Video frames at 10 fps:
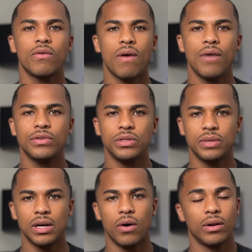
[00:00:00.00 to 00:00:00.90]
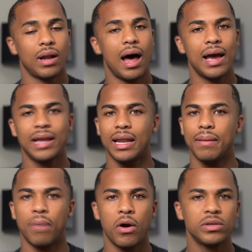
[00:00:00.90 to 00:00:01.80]
around you, online and in
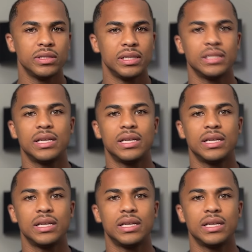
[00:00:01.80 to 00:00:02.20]
person, is